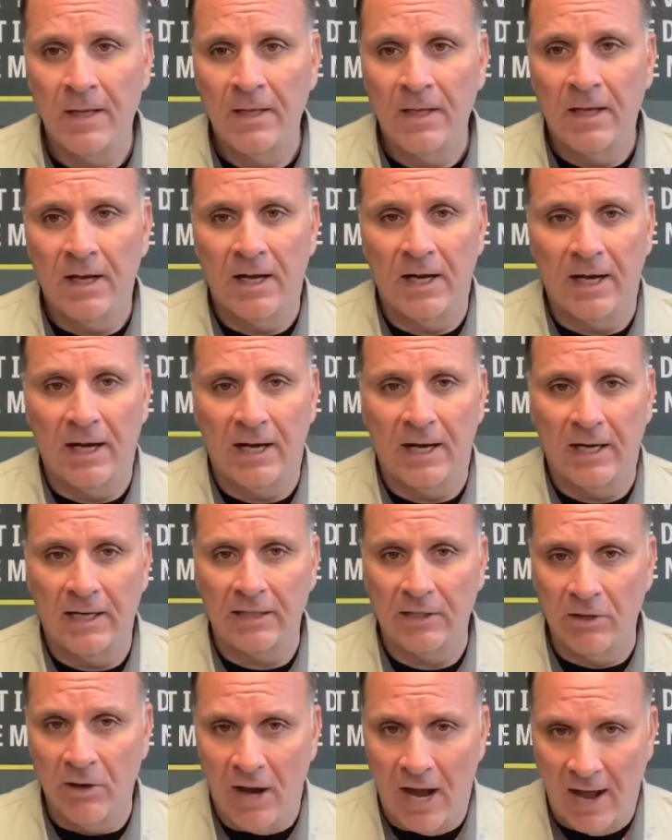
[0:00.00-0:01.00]

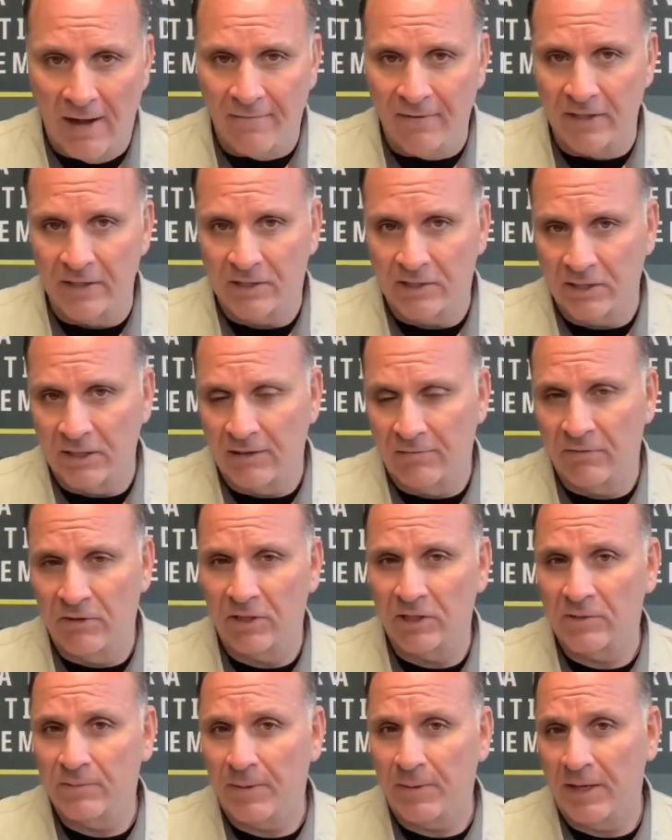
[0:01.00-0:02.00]
Obviously, if you could
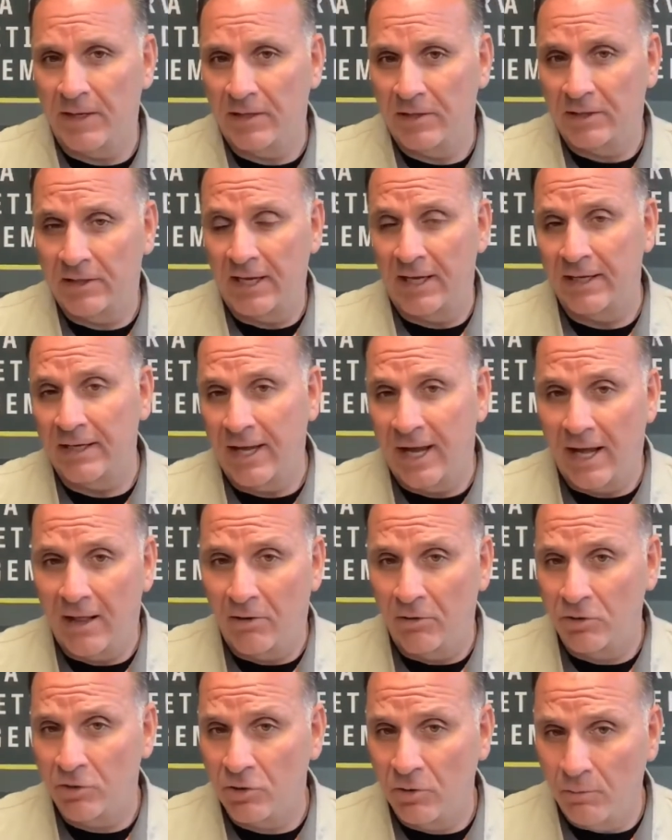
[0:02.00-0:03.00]
spend
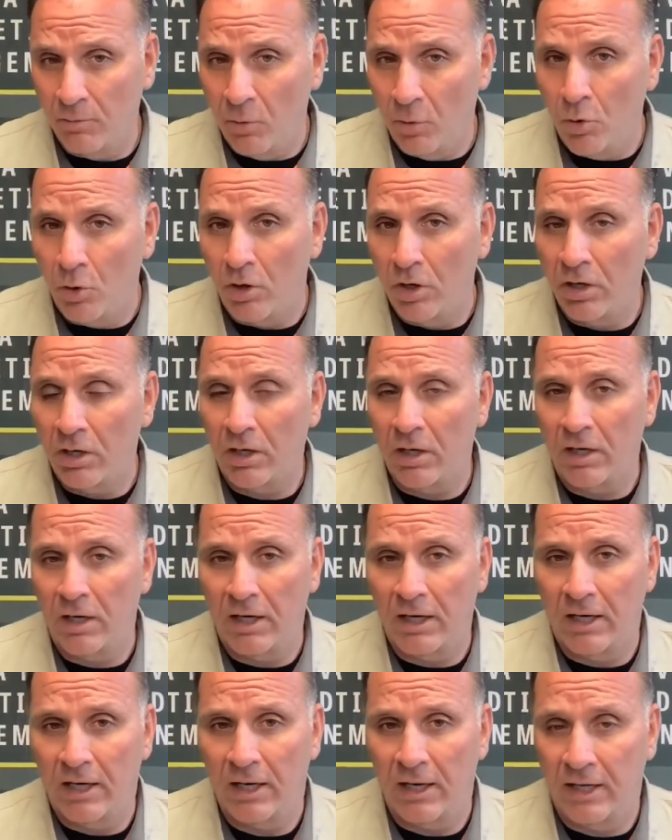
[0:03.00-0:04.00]
$10 or more
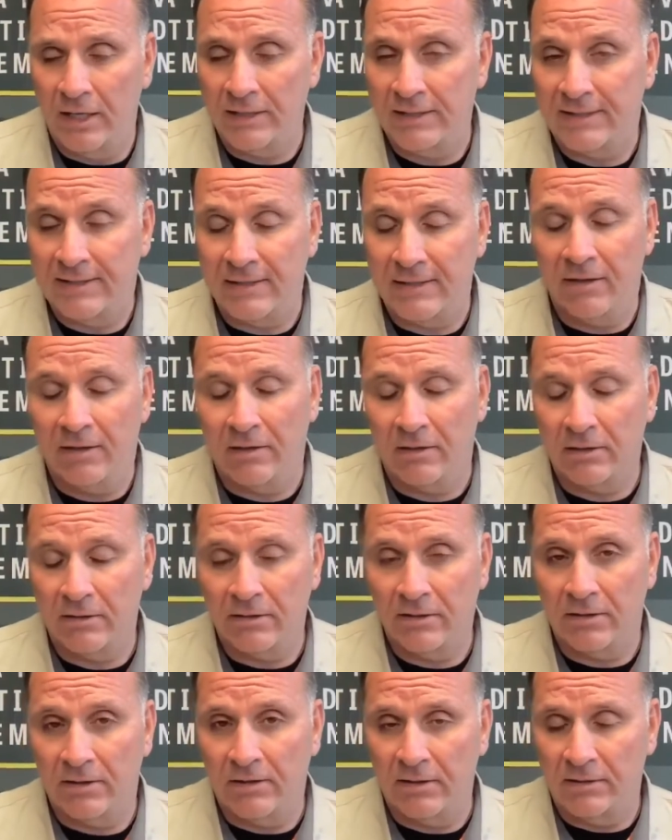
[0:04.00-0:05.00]
or
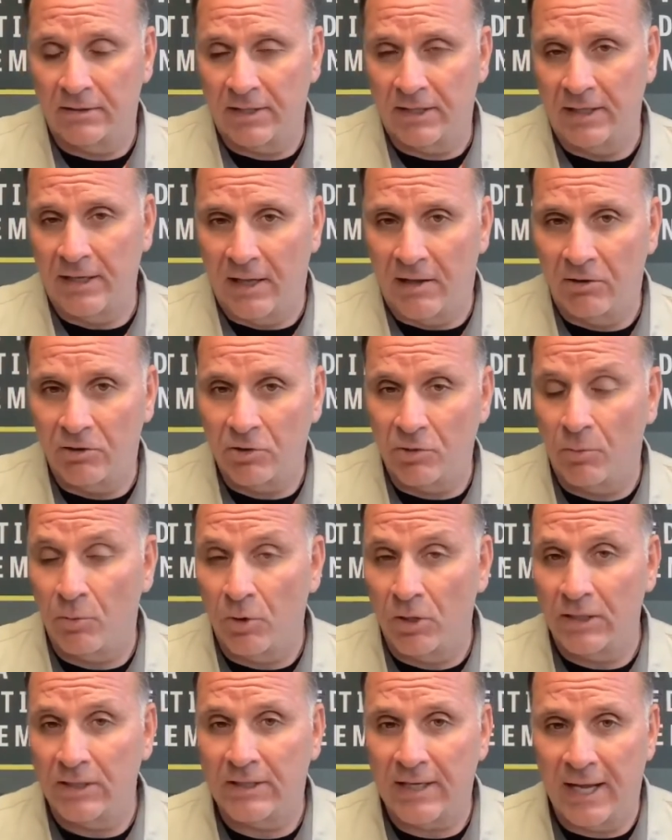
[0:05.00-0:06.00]
$10 or more
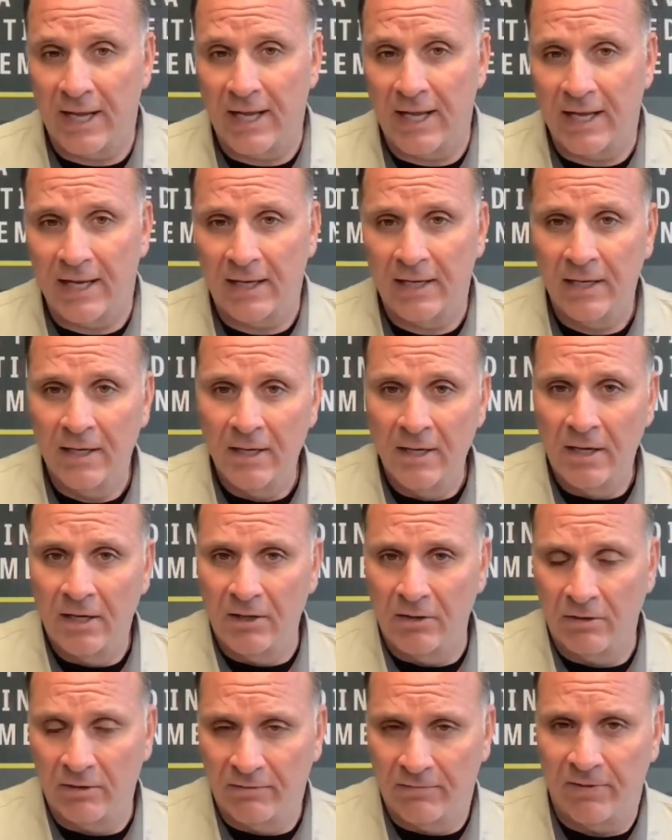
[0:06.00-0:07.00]
a day,
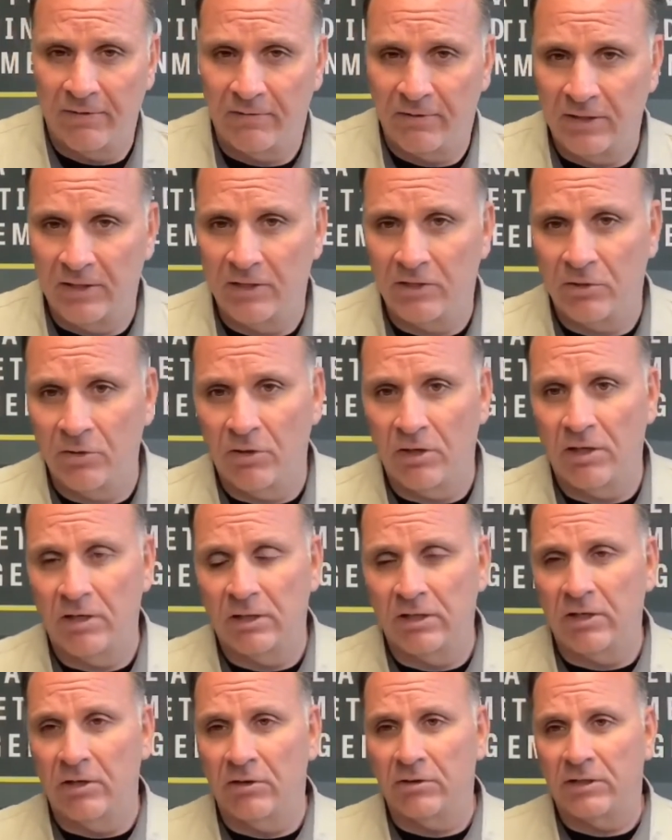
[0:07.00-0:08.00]
150 to
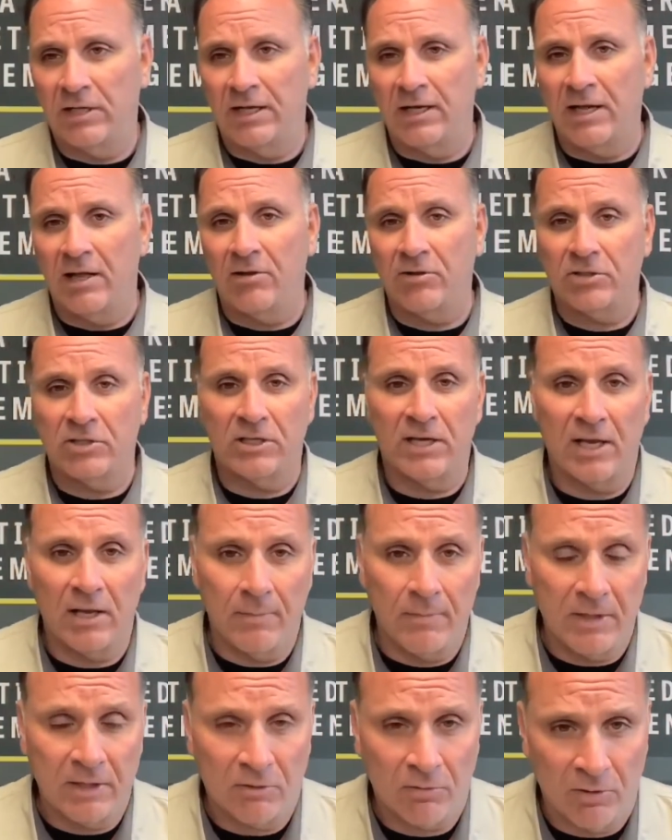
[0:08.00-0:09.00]
$10 a day would be
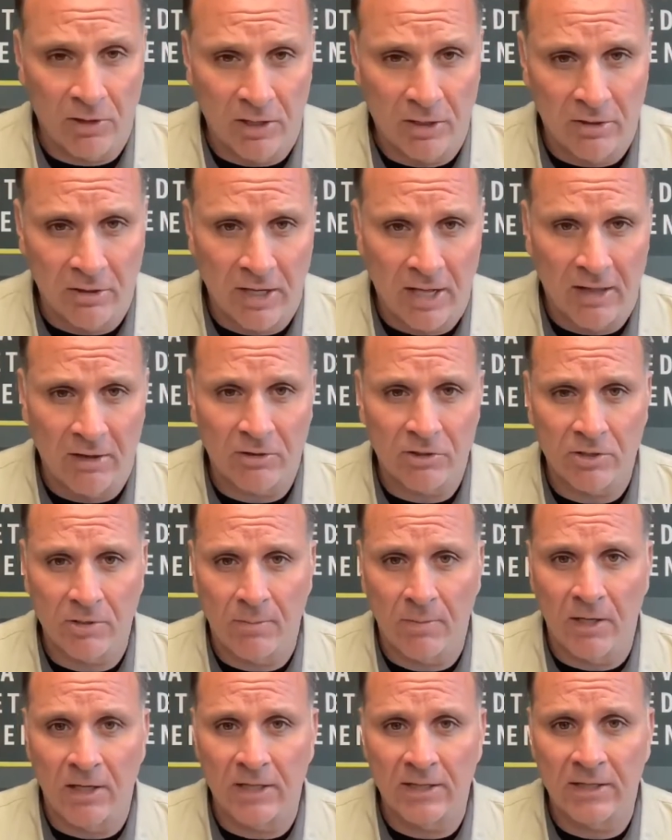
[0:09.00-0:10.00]
$300 a
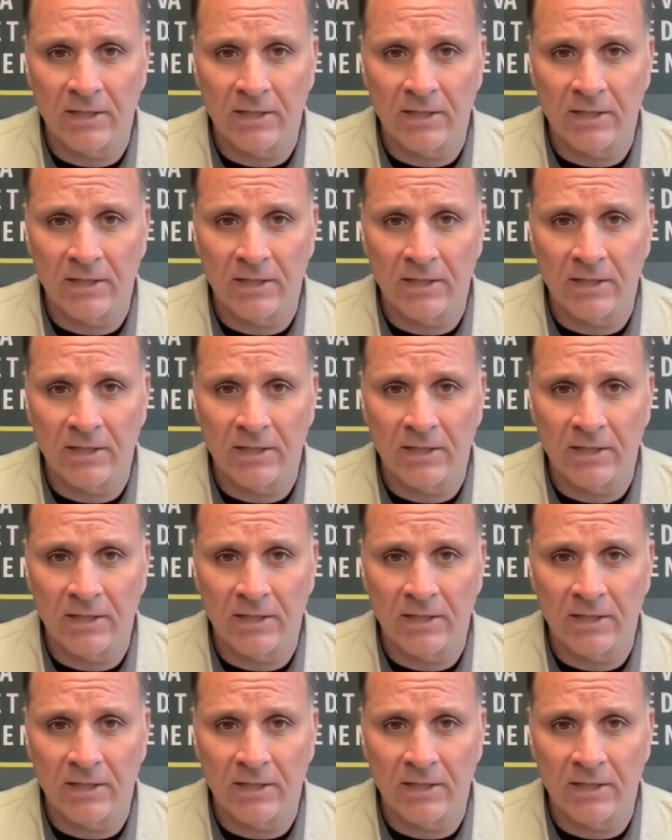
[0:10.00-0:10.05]
month.